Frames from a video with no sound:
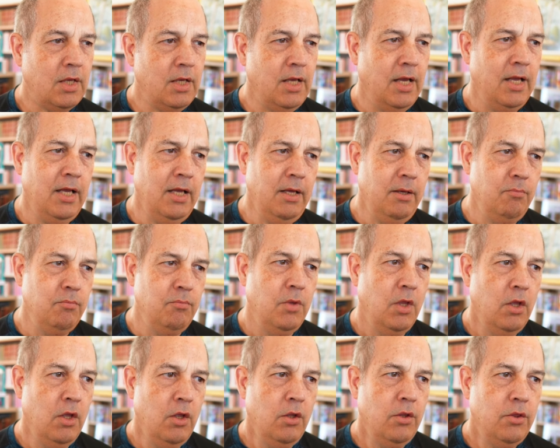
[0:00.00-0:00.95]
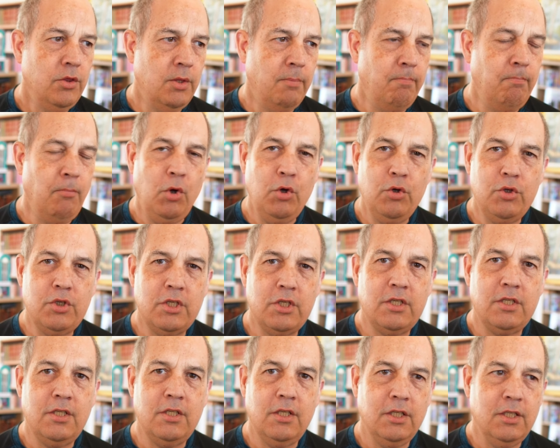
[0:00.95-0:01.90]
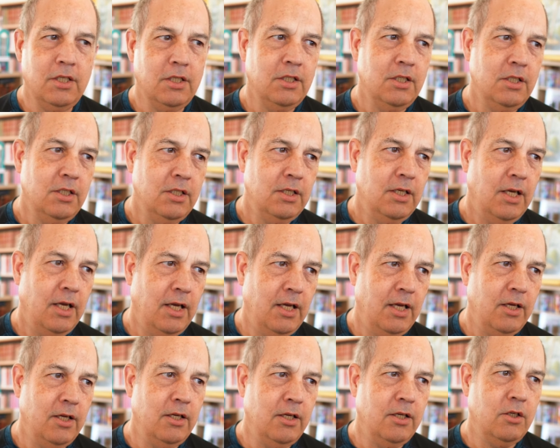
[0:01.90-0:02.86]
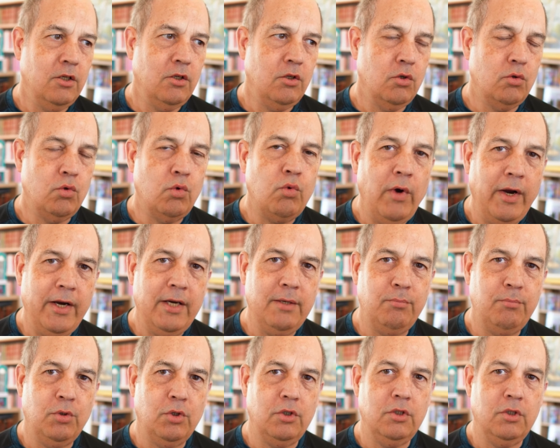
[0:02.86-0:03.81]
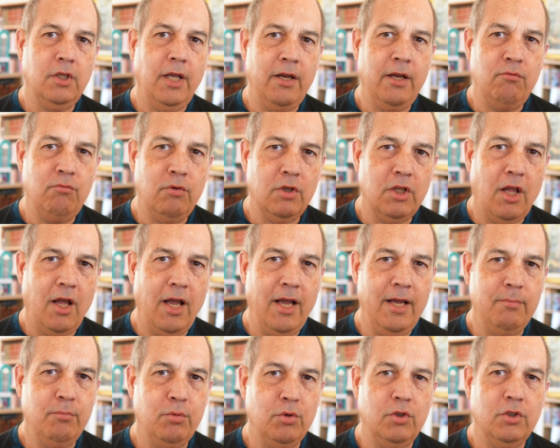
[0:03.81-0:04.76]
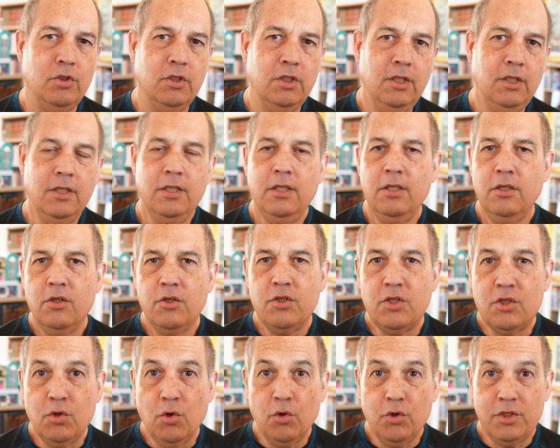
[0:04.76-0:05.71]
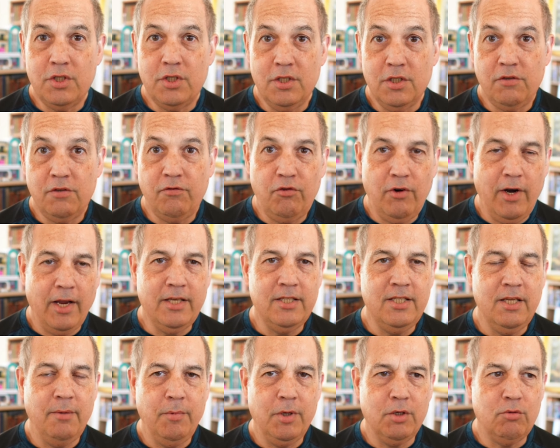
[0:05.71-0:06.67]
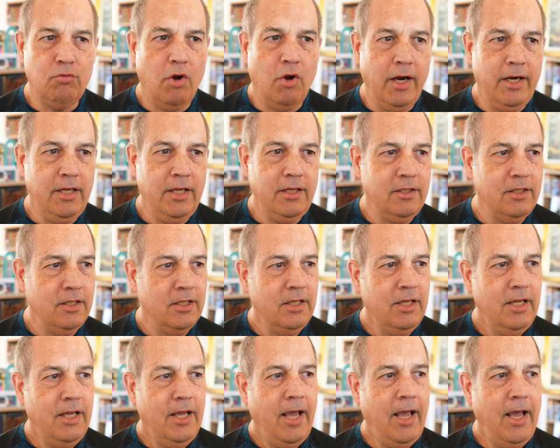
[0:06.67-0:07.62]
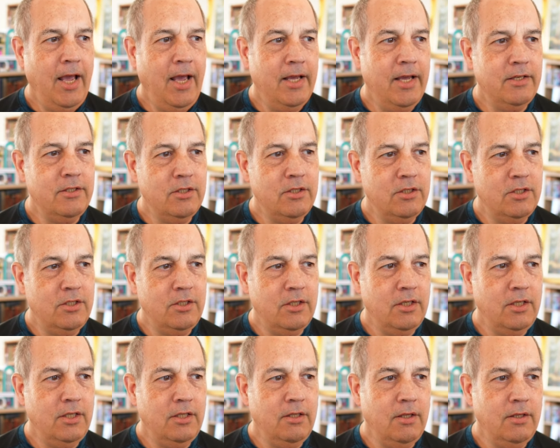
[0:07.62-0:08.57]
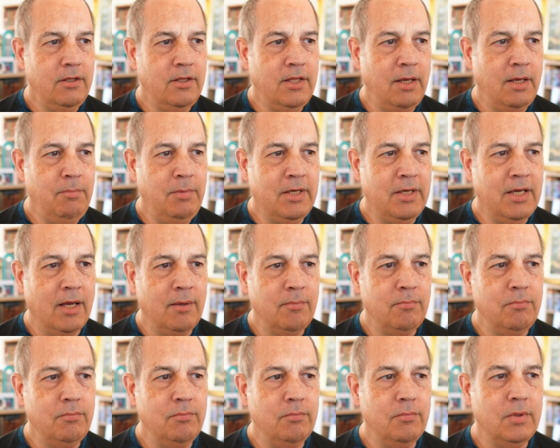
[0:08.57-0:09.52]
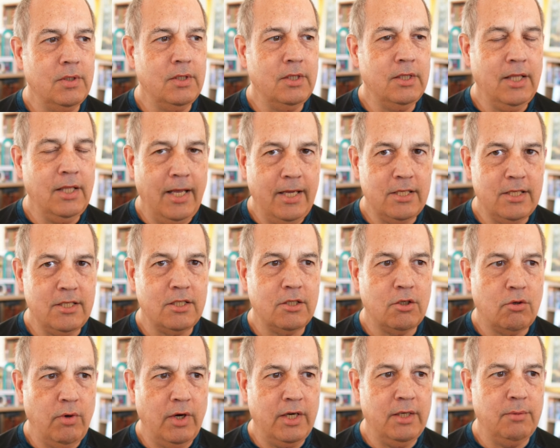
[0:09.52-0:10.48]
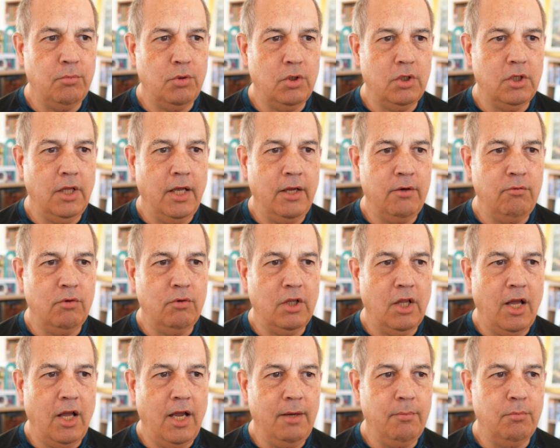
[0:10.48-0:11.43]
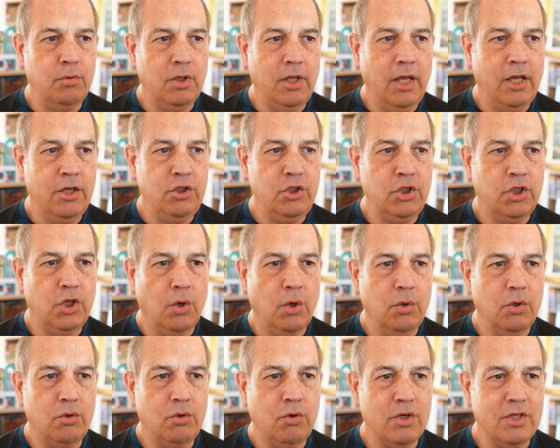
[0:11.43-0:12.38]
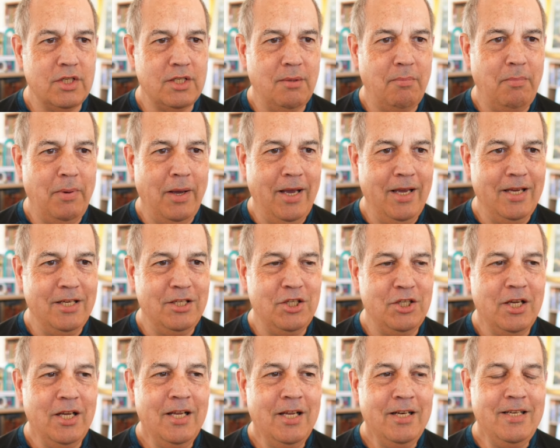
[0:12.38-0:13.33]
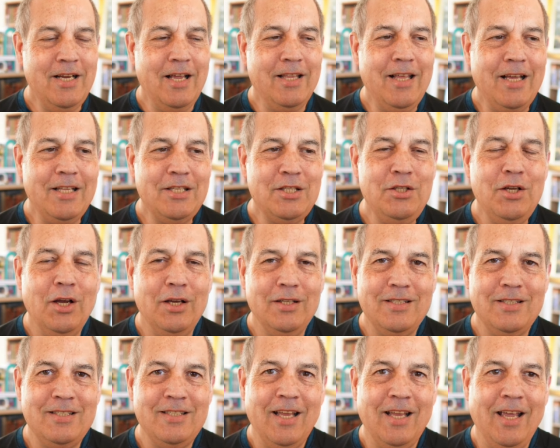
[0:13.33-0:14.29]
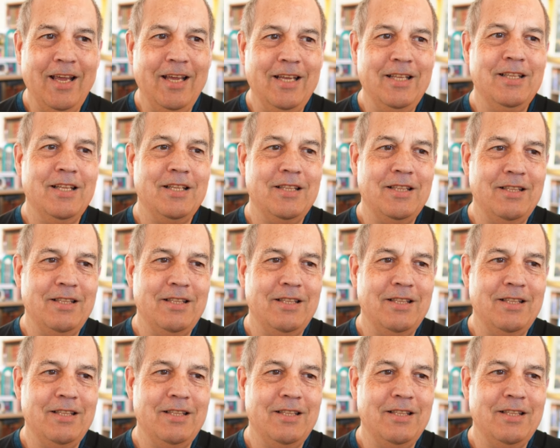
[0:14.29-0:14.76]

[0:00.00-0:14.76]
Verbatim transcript: um, the most uh, credible and reliable sources for academic writing. And they become less credible and reliable as you go across the page. Now, that's not saying that